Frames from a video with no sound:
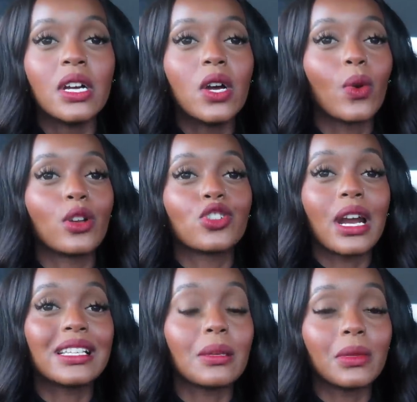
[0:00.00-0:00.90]
We're gonna
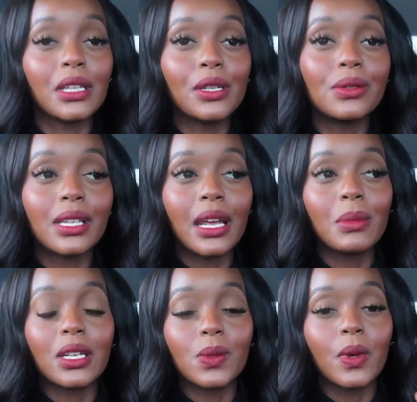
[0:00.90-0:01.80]
try something new
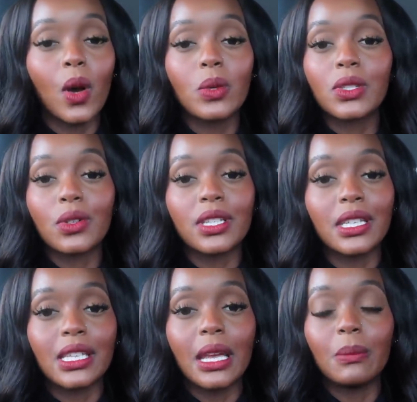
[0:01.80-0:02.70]
today because we always go to
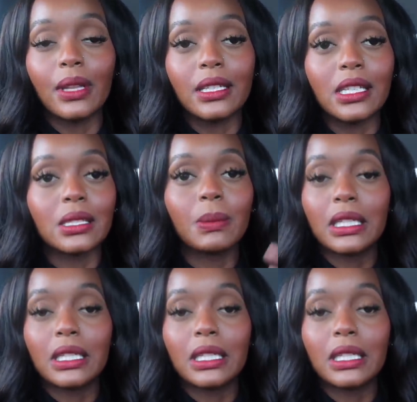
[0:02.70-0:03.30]
the same places,